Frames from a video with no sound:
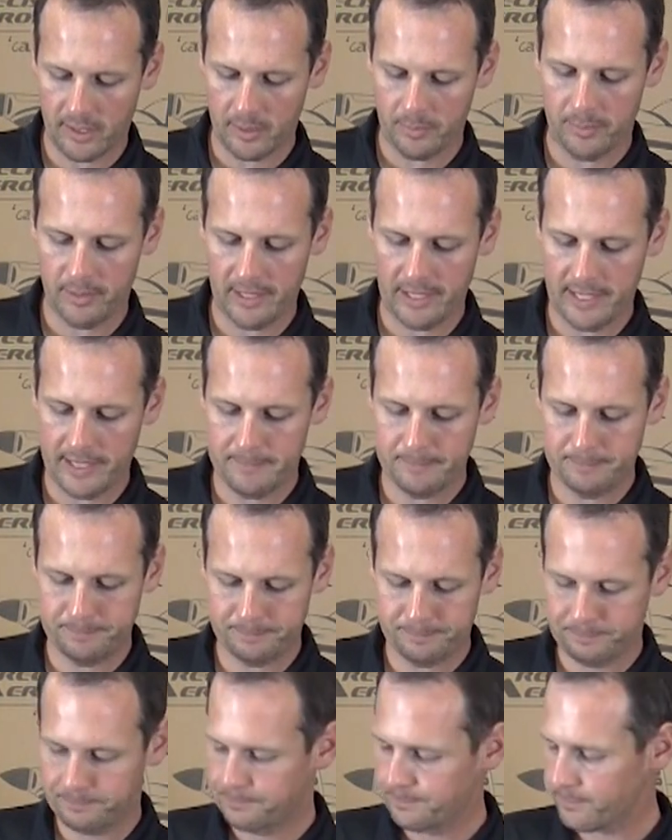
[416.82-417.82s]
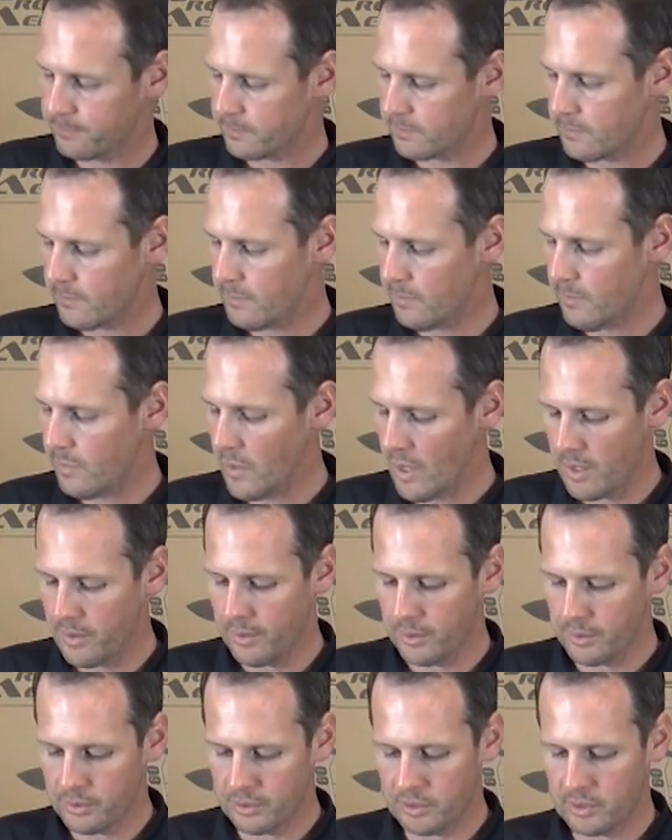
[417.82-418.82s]
airplane,
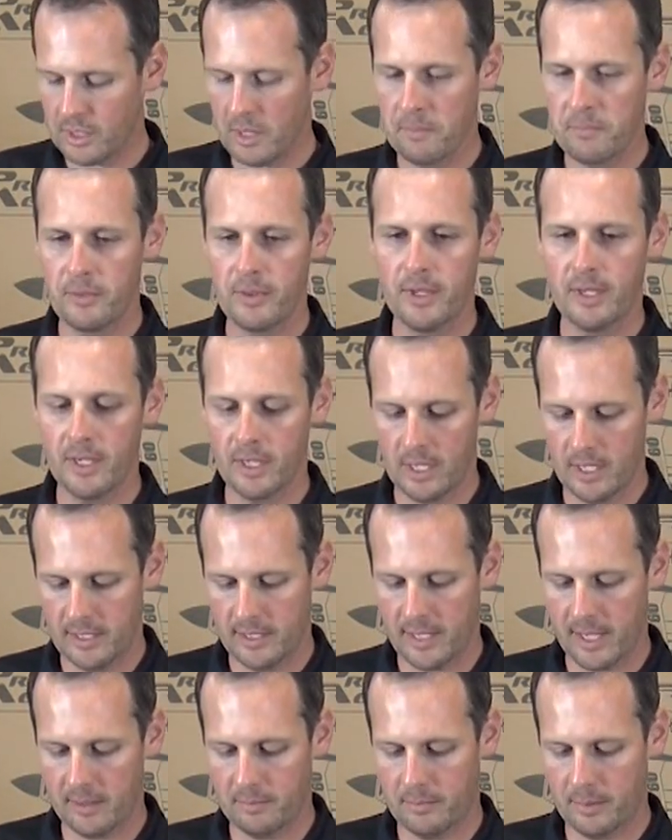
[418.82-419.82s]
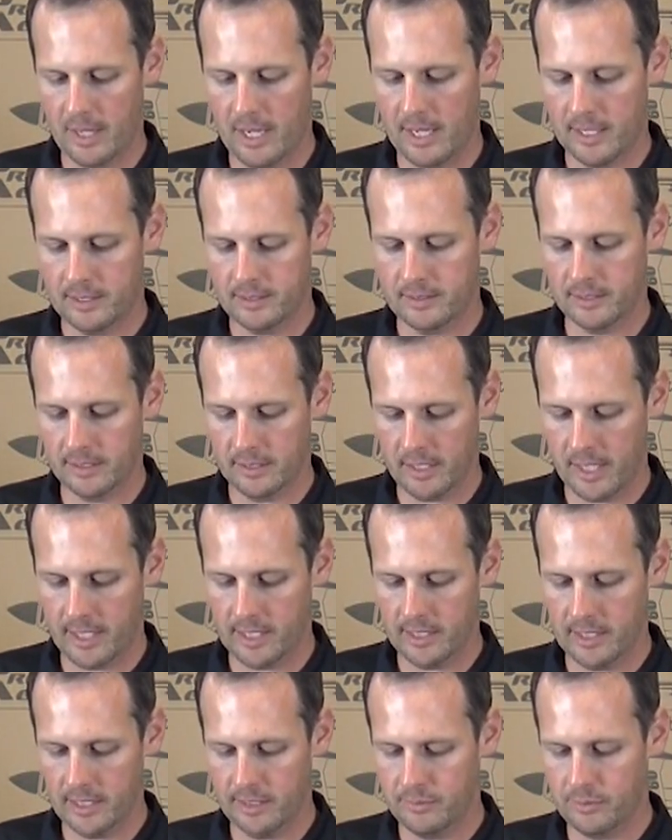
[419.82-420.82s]
there's something in that box that
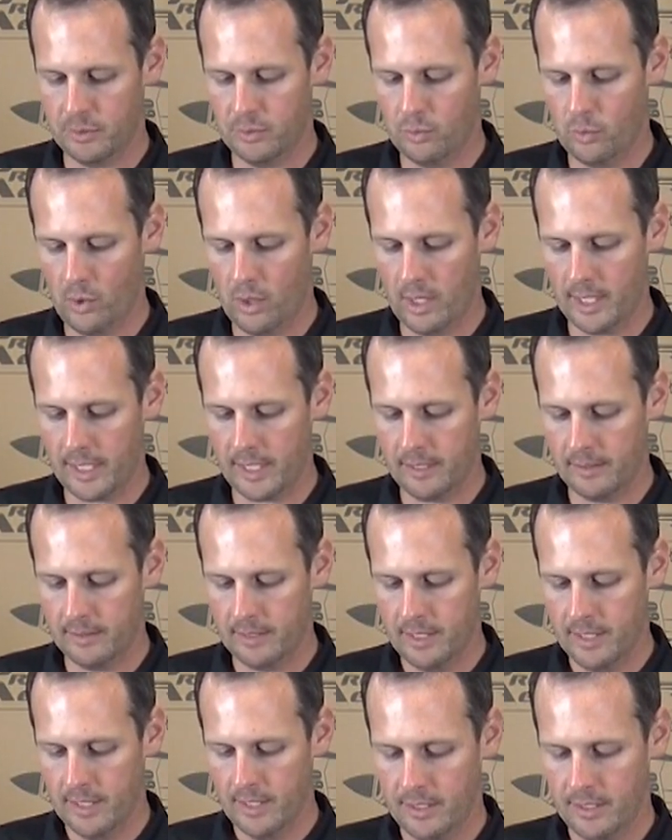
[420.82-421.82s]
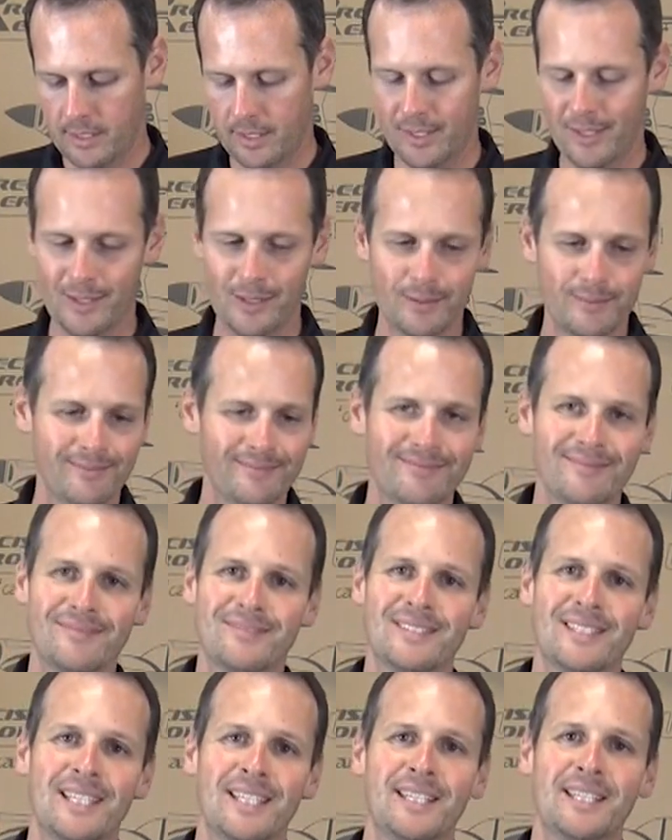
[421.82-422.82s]
kind of leaves you wanting. You go,
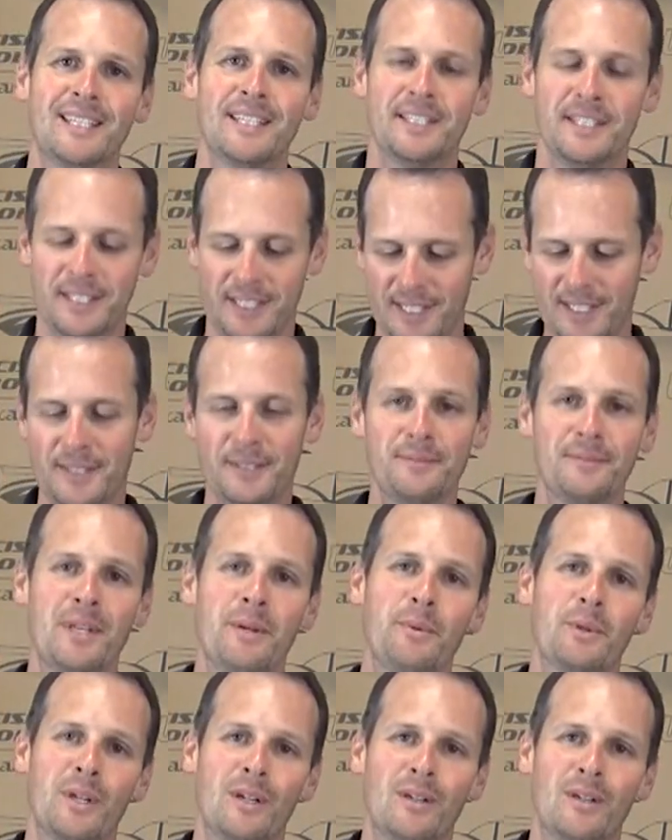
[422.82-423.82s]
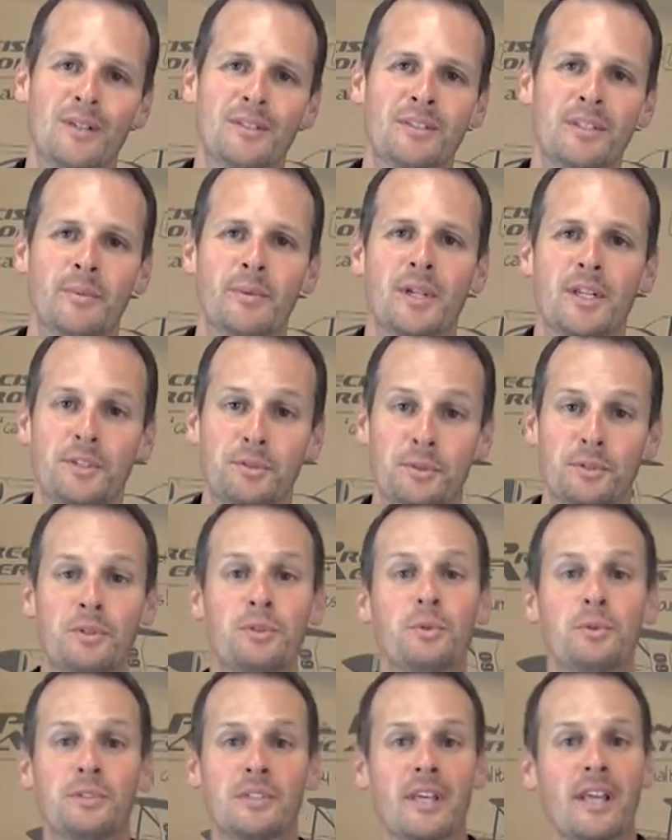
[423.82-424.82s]
you know, that would have cost them an extra
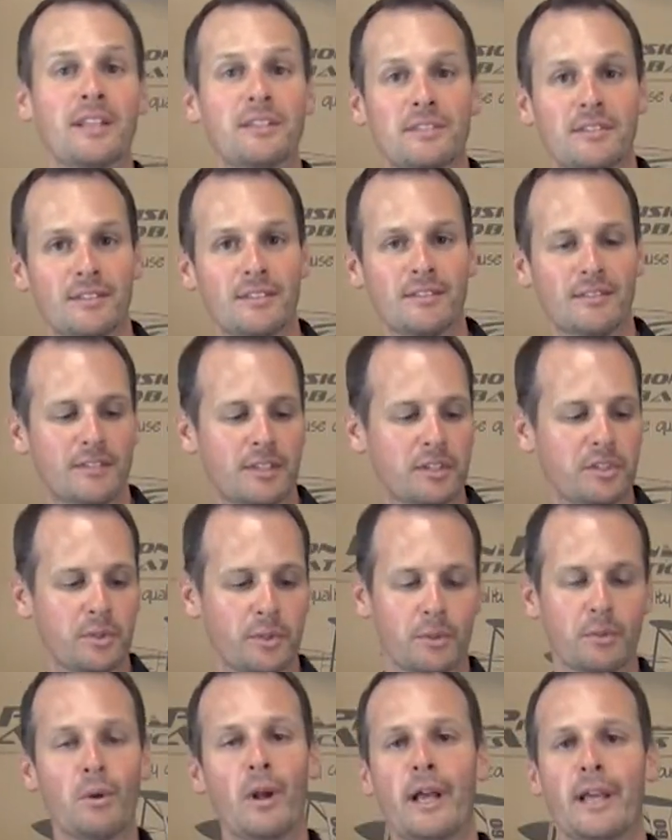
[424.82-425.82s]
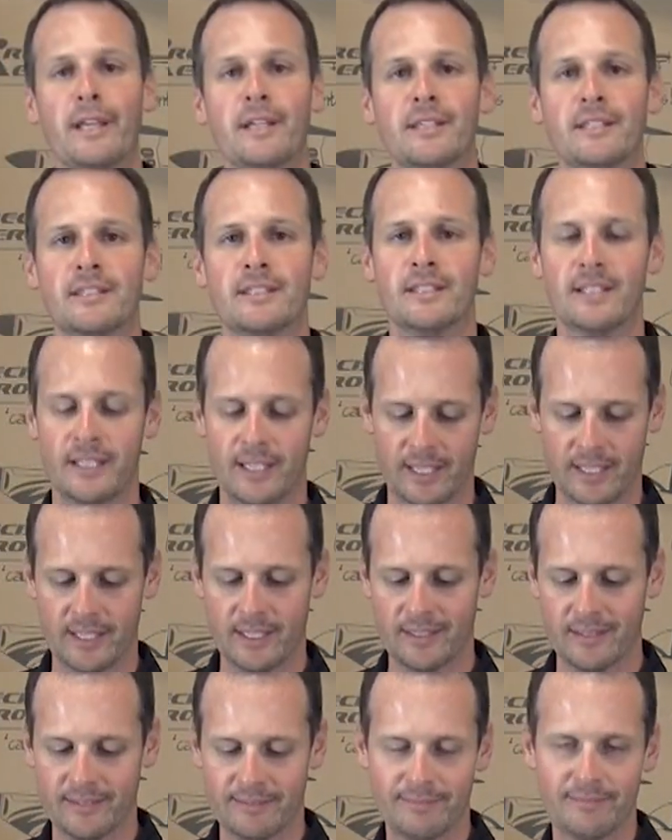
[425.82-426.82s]
2 cents to do it right,
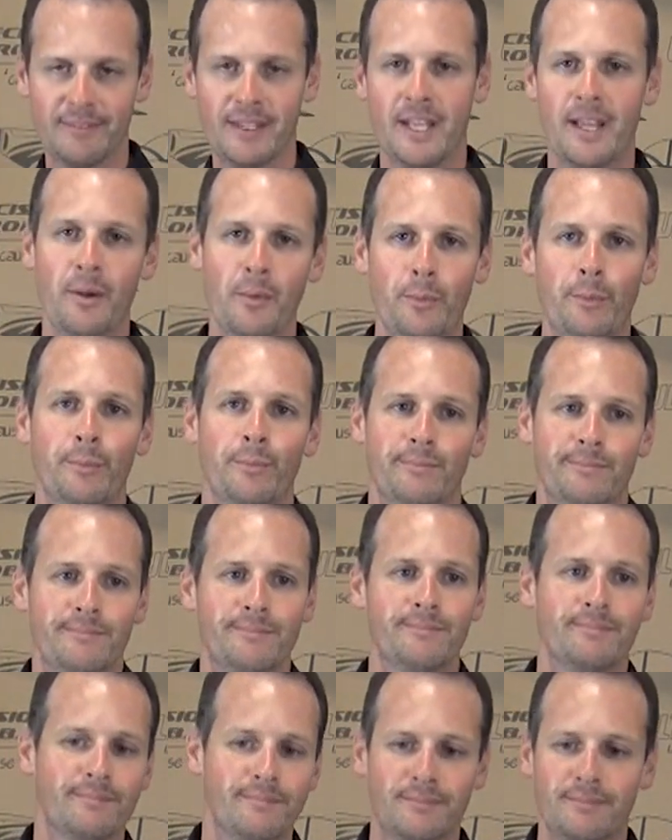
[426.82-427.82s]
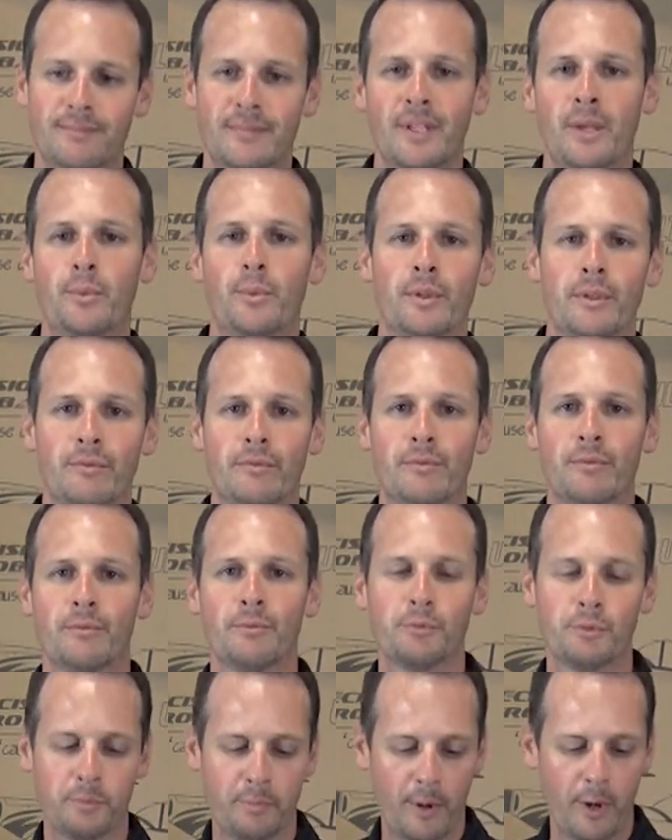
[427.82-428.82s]
and they would have
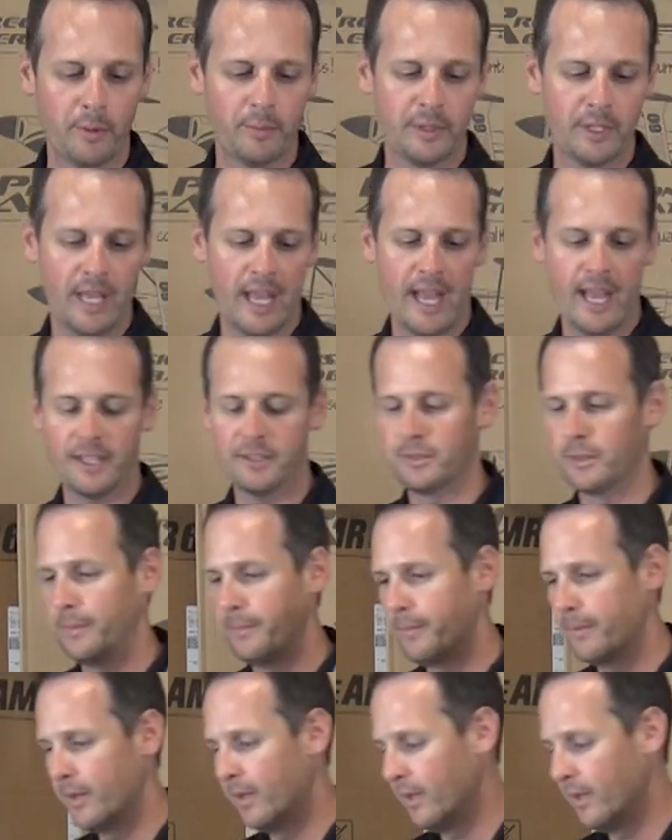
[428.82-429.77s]
spared me the hassle.